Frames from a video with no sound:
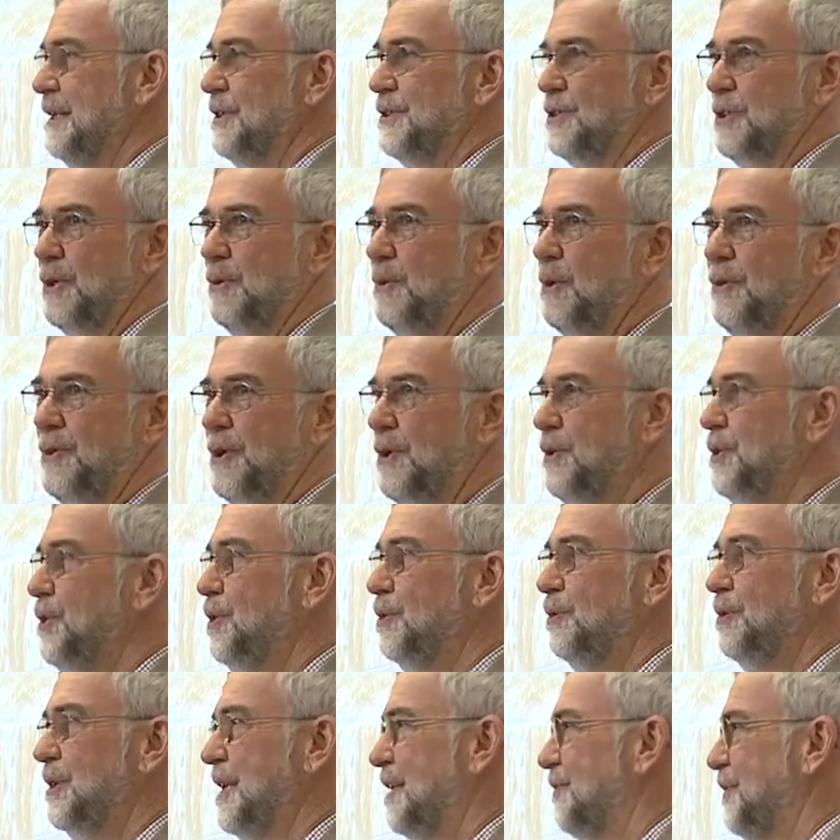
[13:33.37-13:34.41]
So although
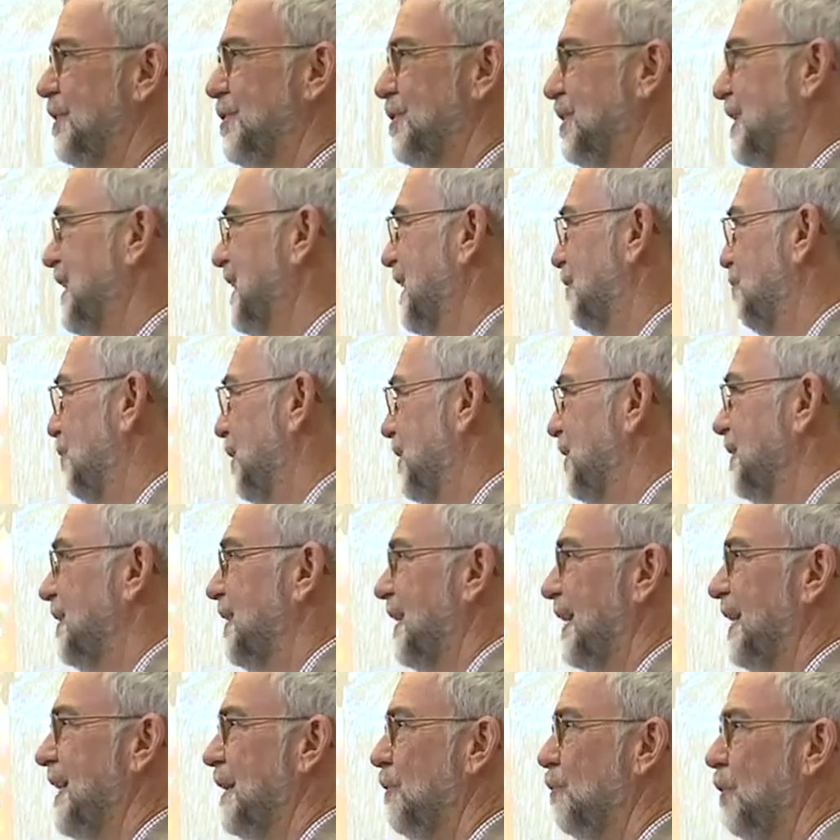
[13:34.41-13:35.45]
you'll never see it
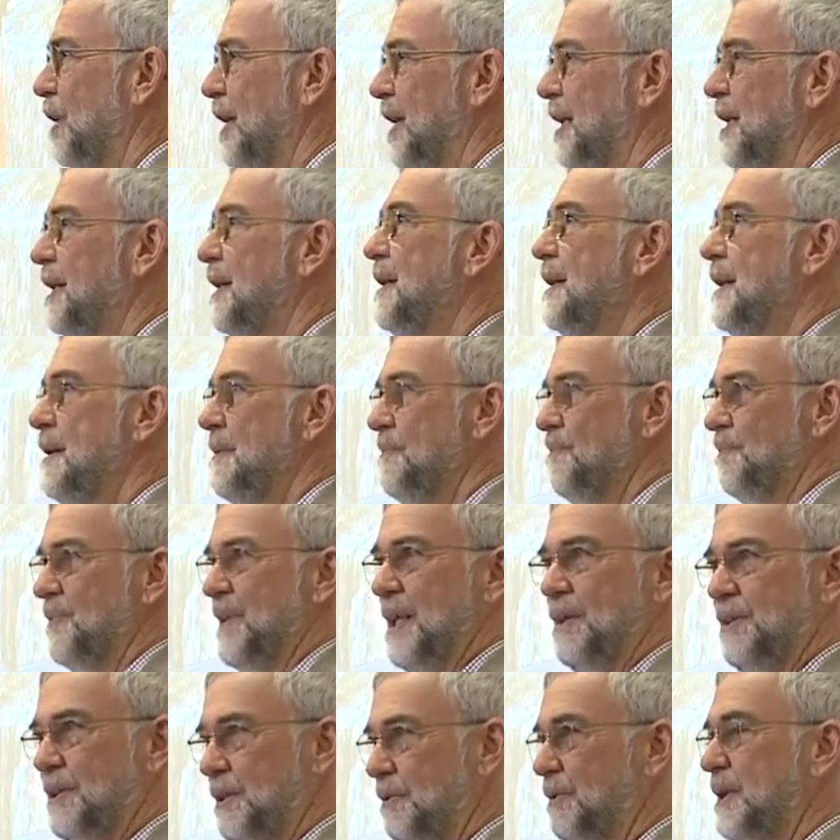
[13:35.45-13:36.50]
written anywhere,
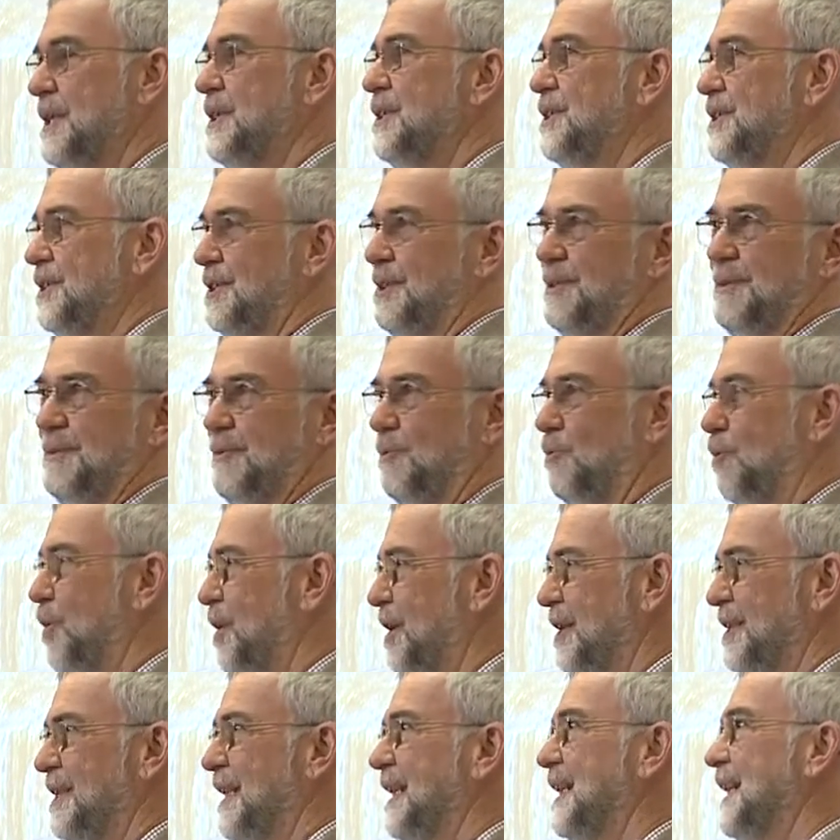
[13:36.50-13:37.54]
there is
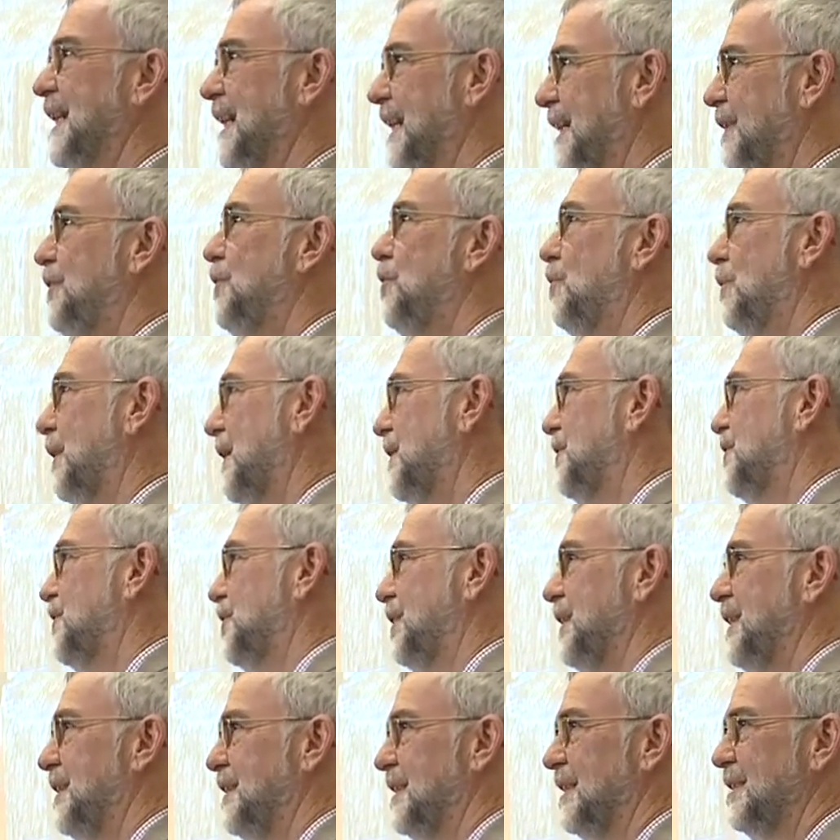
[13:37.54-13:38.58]
wording in UN
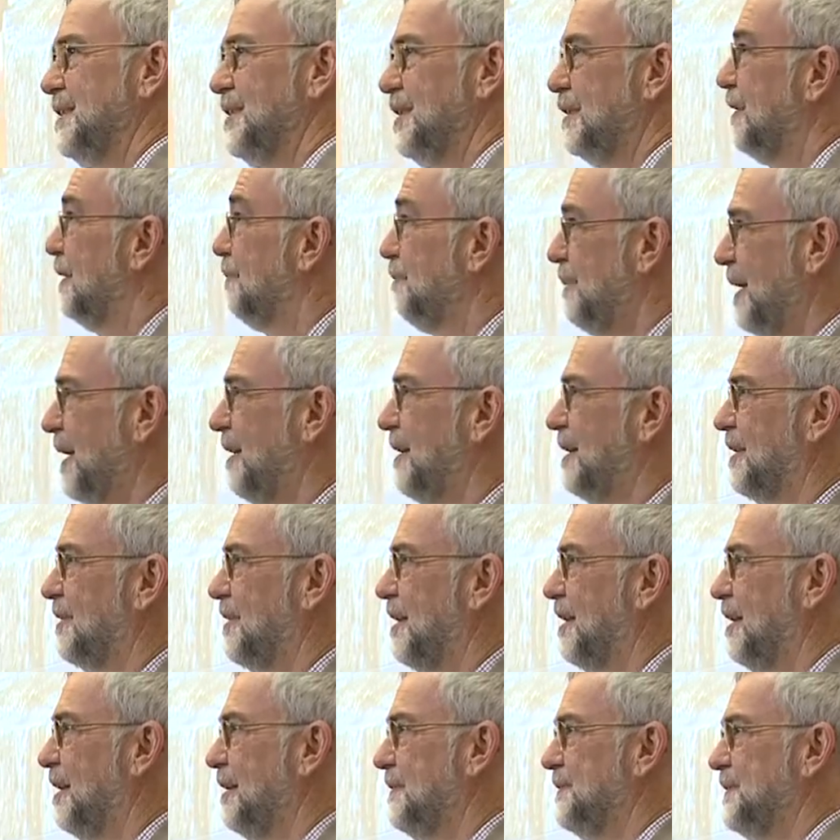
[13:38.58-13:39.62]
treaties. There are
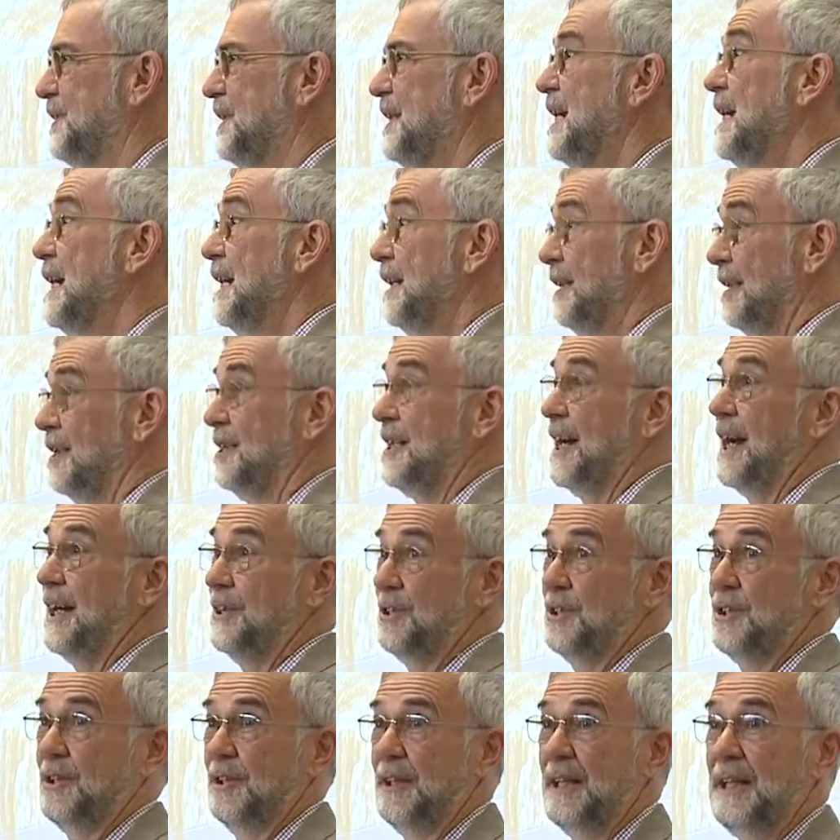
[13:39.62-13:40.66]
paragraphs that
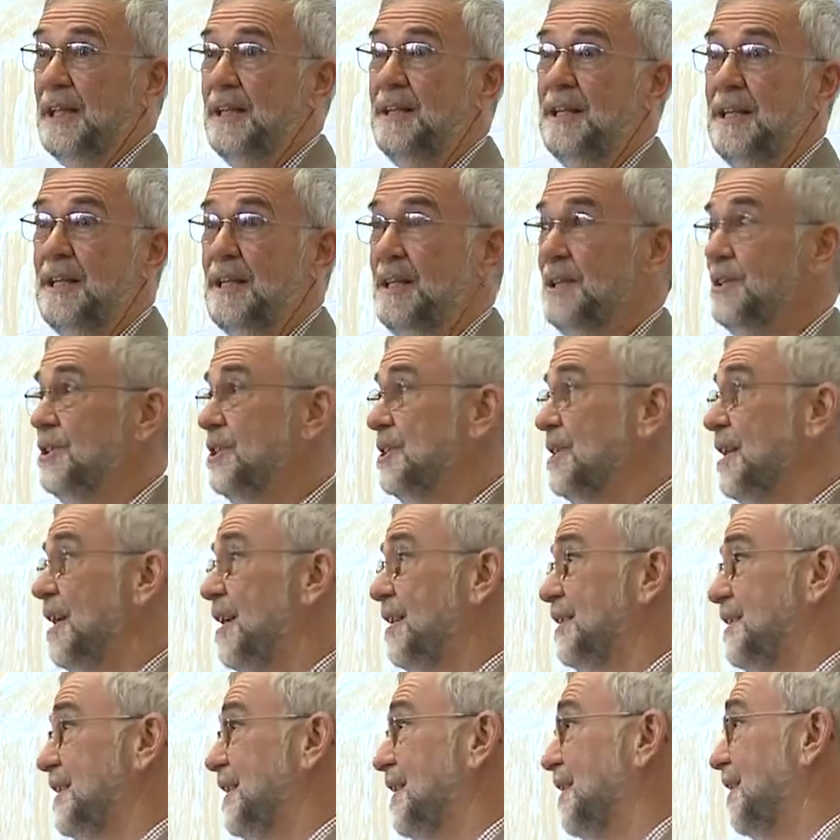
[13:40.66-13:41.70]
actually
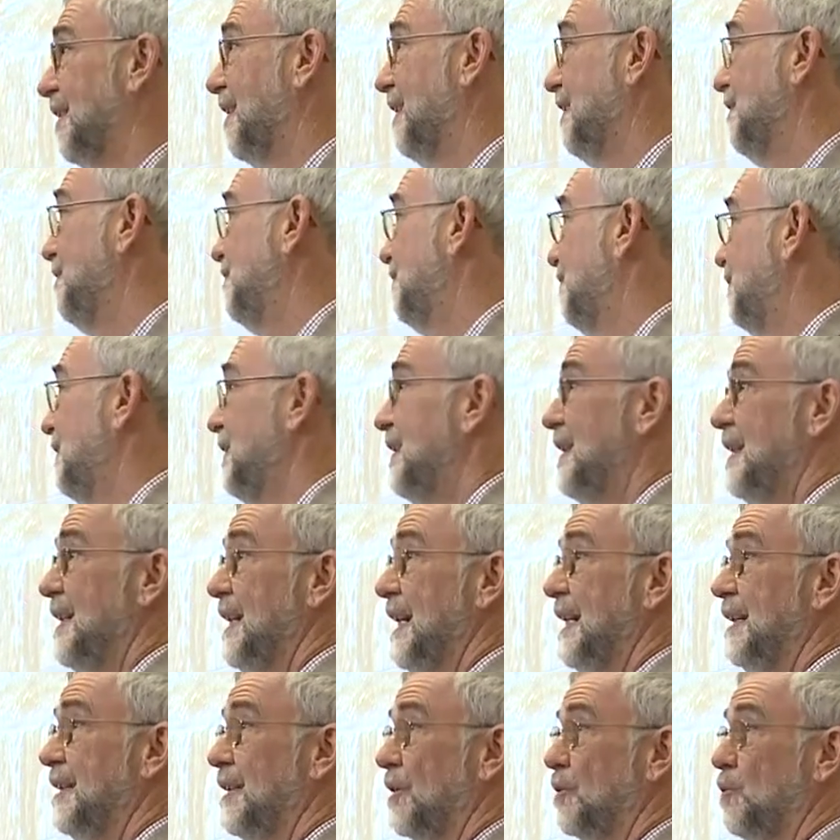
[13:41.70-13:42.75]
started life
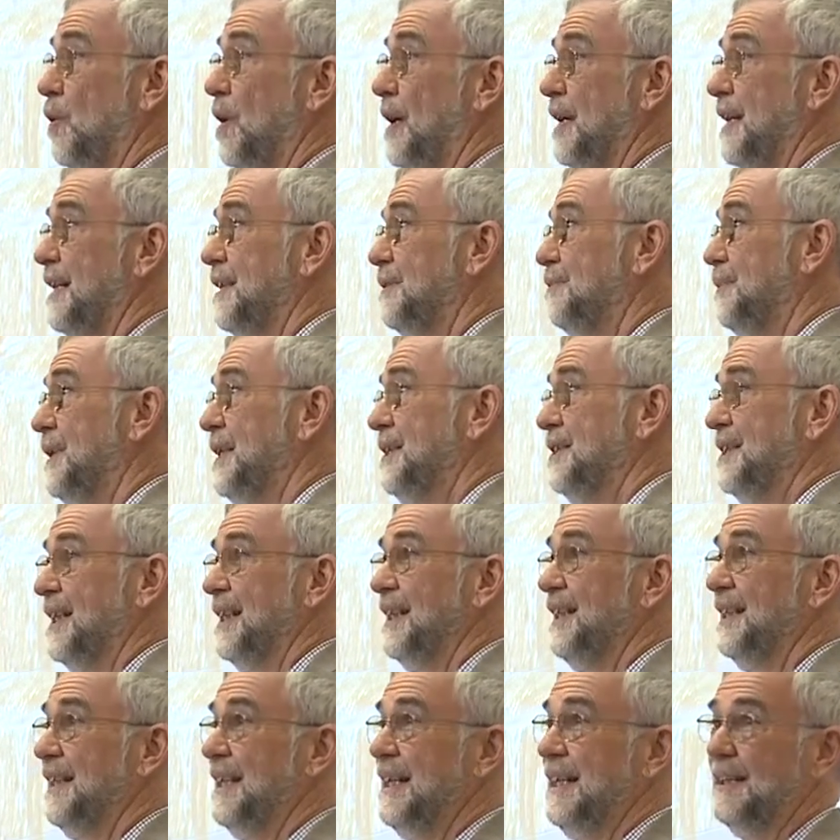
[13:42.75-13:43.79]
in a quiet
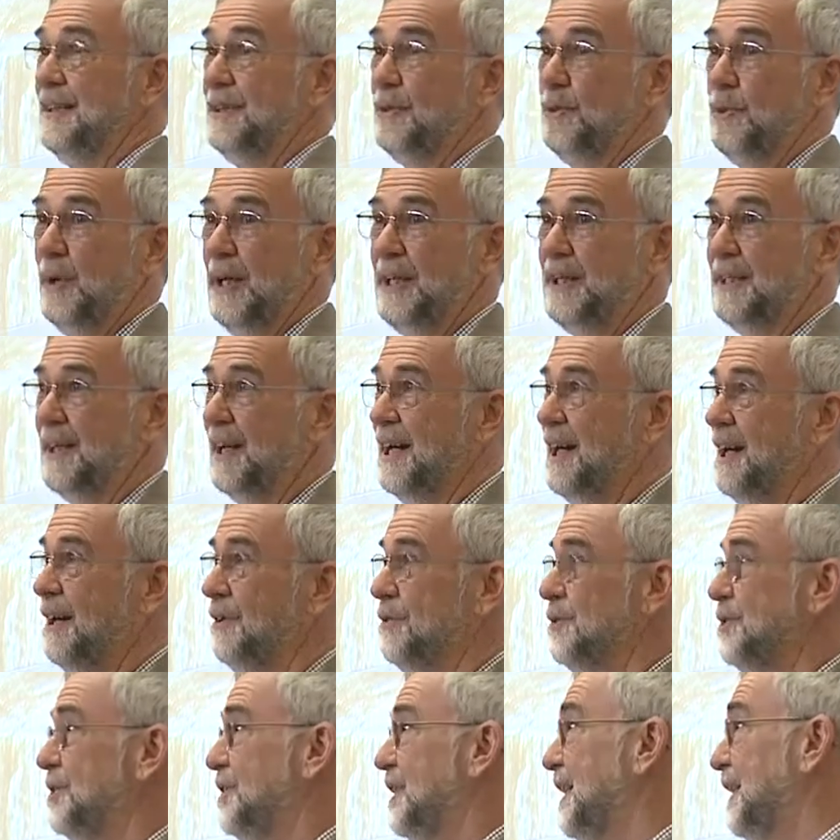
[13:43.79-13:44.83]
meeting in Quaker
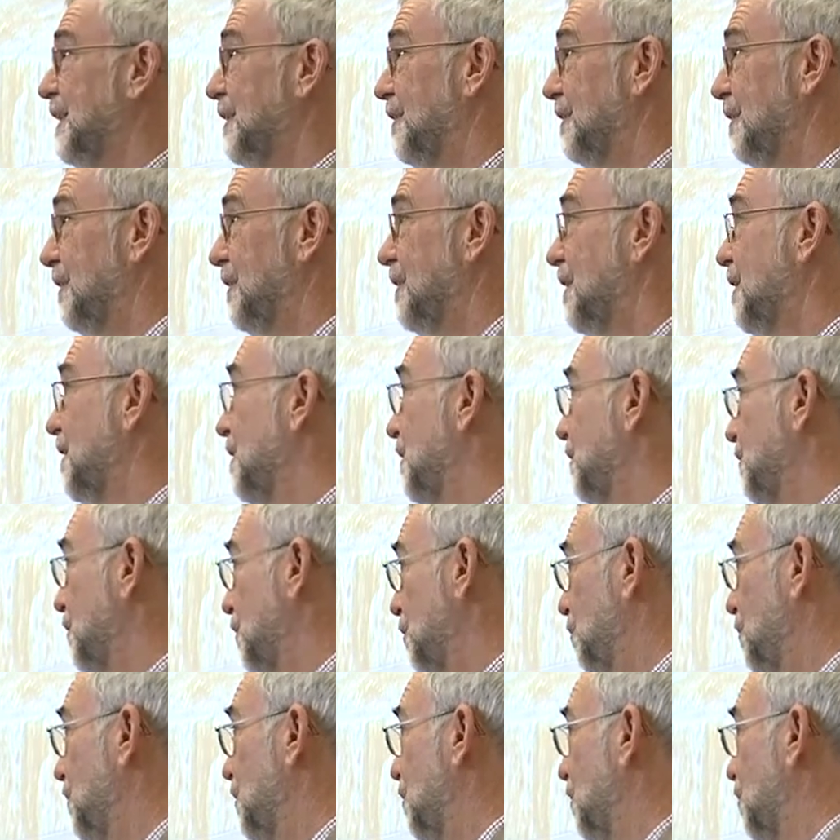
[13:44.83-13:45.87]
House in
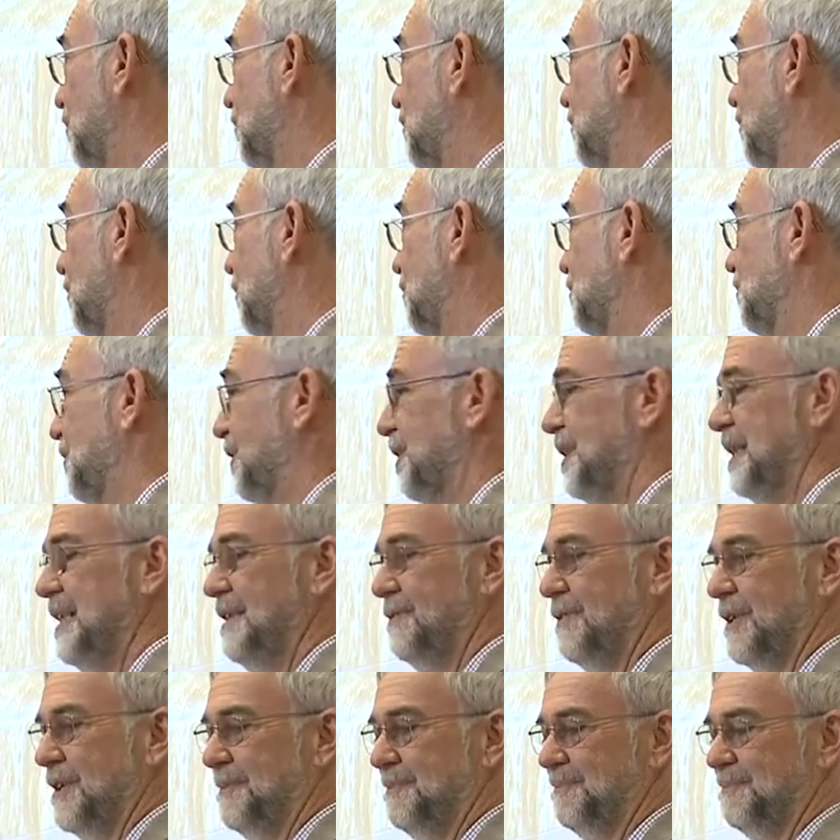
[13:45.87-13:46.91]
New York or
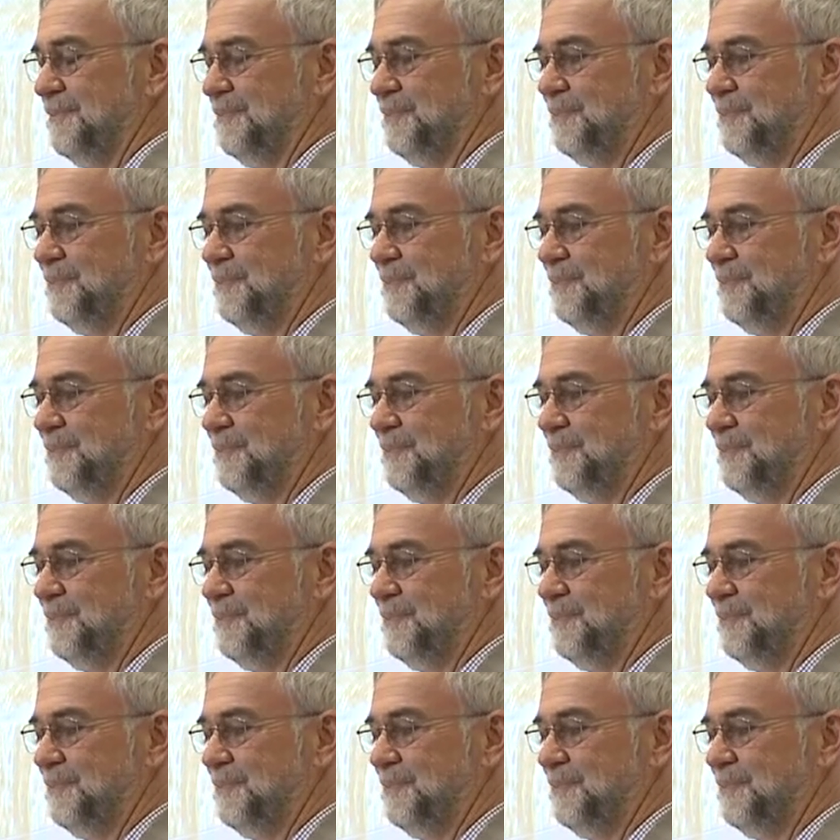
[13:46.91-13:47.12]
Geneva.